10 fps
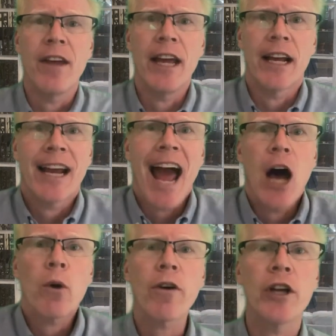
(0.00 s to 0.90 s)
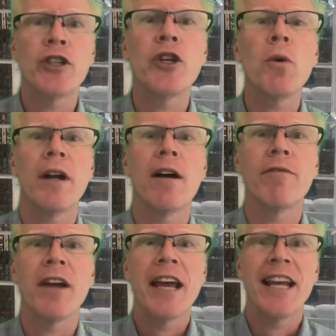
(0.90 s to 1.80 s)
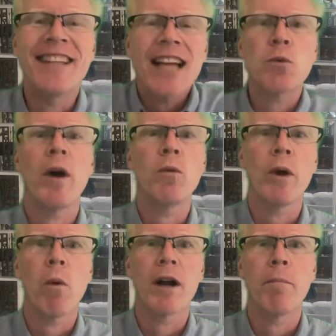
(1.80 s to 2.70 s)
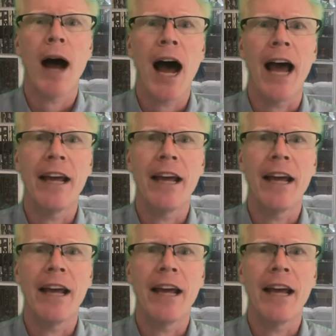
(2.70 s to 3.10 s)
it counterintuitive is that's when we want to buy.